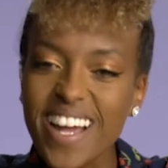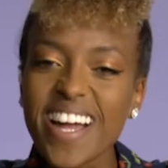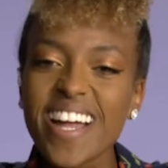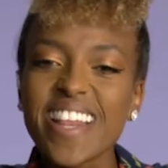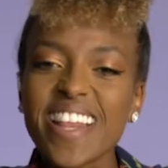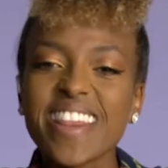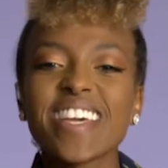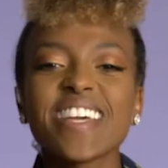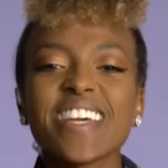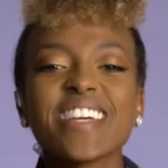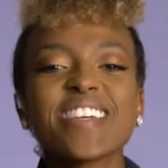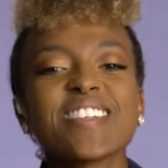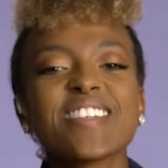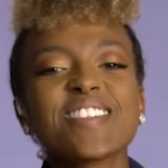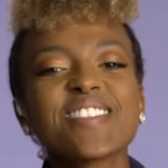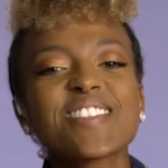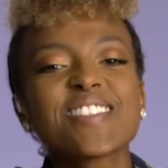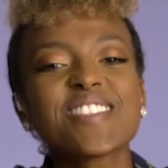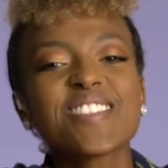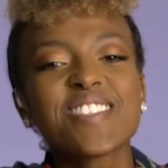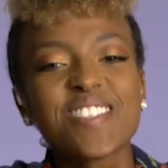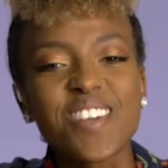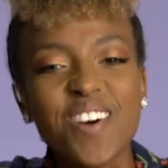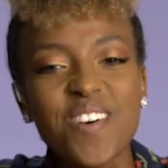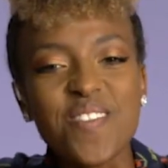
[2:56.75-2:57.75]
Thank you
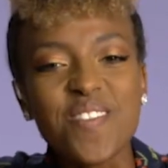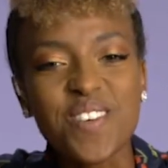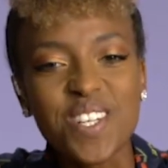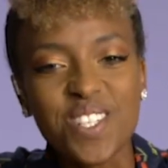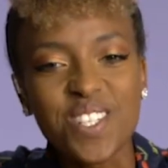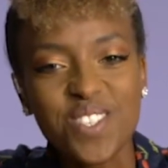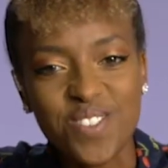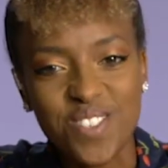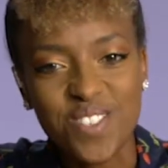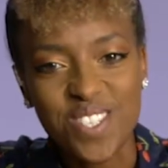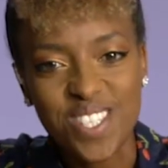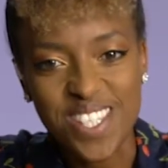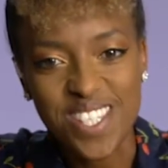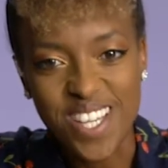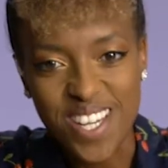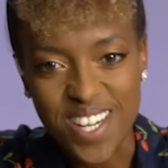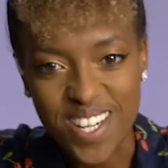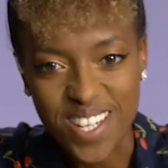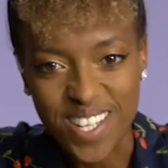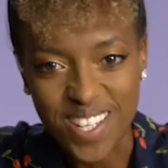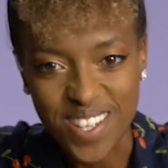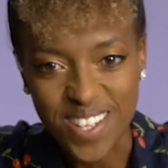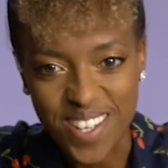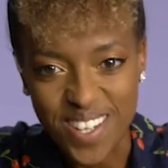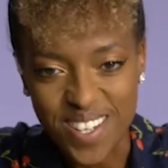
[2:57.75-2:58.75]
so much for
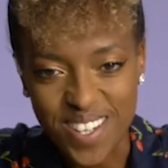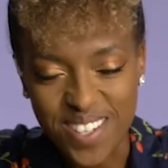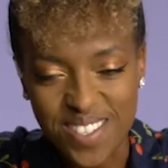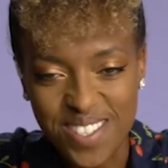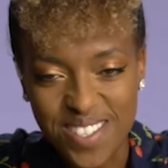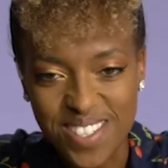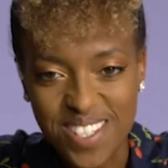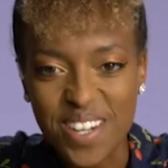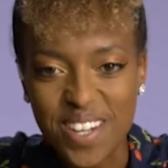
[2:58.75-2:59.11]
sending those.